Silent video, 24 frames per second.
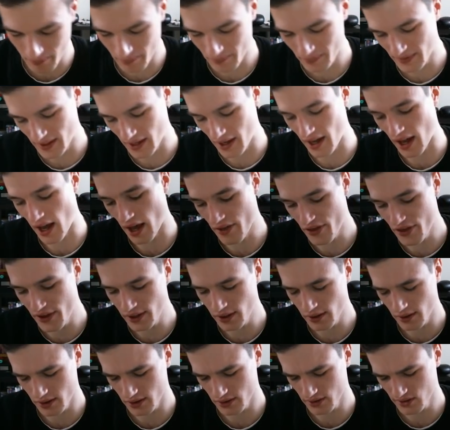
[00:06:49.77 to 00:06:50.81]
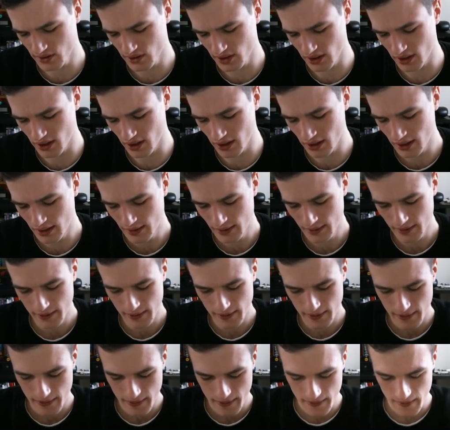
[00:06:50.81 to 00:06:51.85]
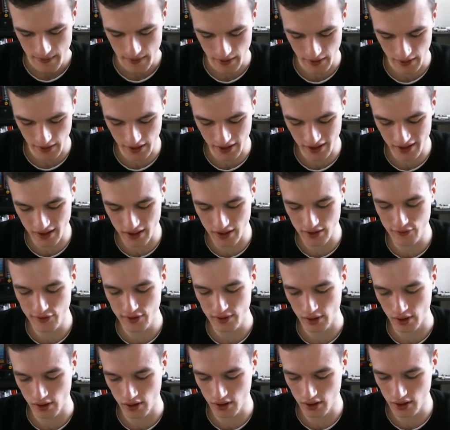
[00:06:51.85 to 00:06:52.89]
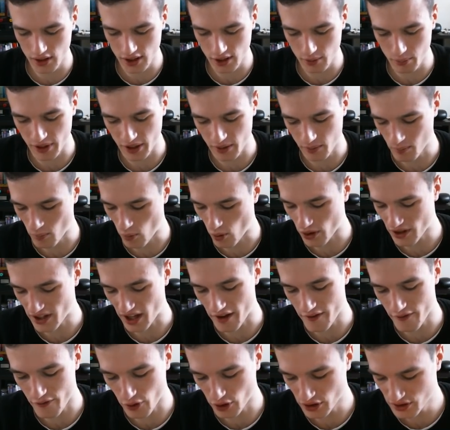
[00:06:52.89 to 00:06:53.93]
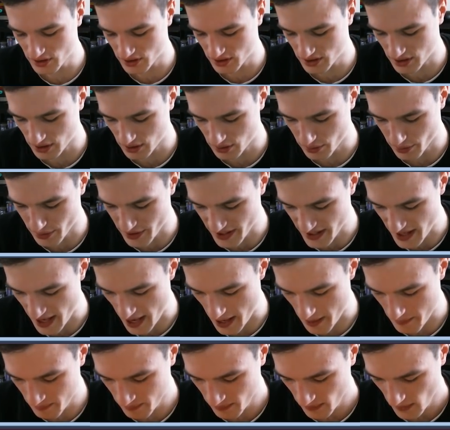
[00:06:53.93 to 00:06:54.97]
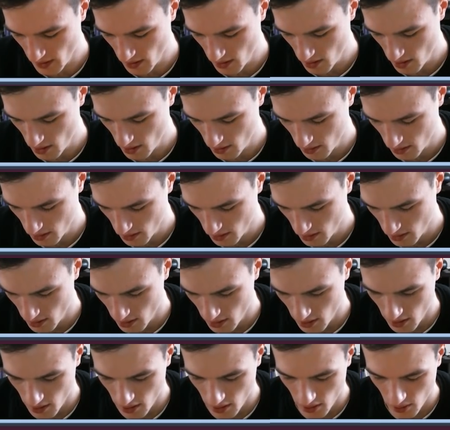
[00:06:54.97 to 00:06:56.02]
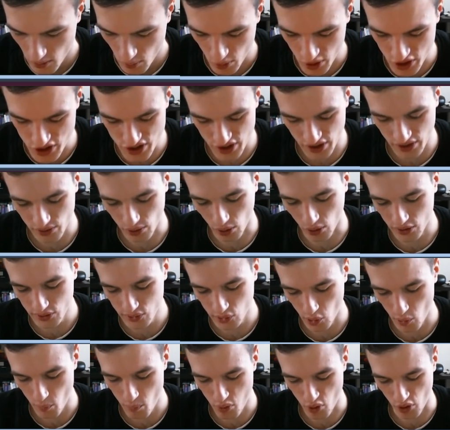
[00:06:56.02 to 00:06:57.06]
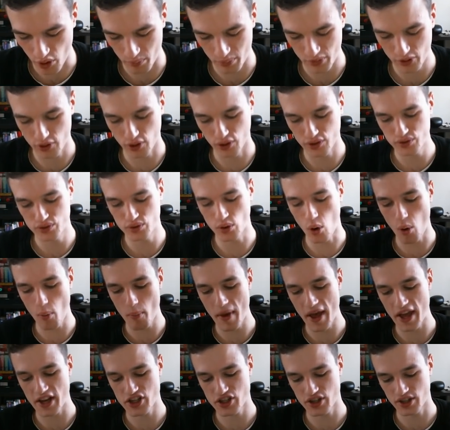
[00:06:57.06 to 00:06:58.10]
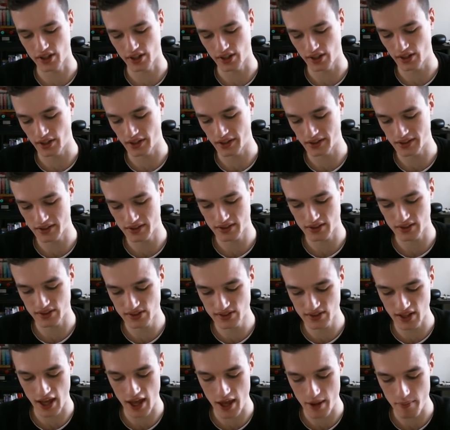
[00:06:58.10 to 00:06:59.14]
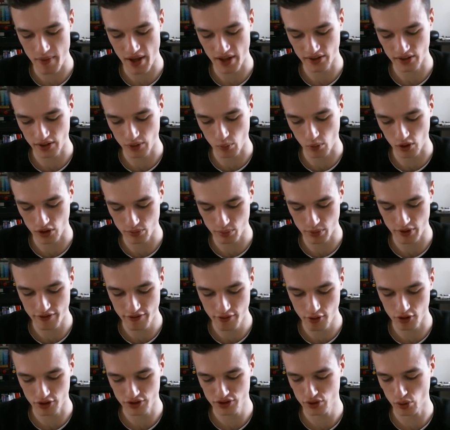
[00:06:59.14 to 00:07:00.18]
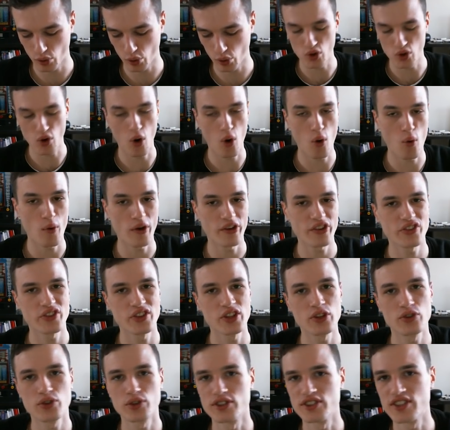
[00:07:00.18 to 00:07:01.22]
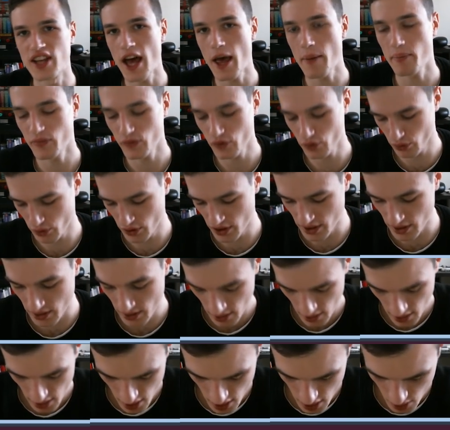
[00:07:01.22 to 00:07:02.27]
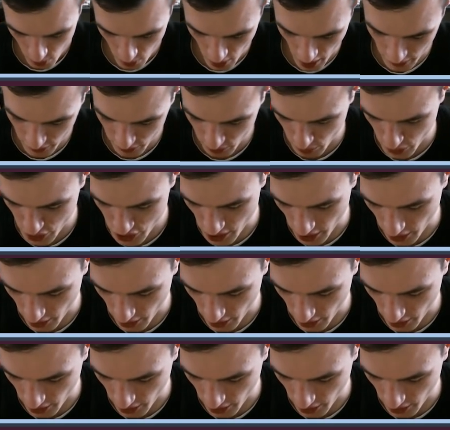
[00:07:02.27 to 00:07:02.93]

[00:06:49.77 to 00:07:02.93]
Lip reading: Yeah, I think still it gives a little bit more diversity to the game, which is also important, because no match is the same as it was before, so always need to adapt to the waves which are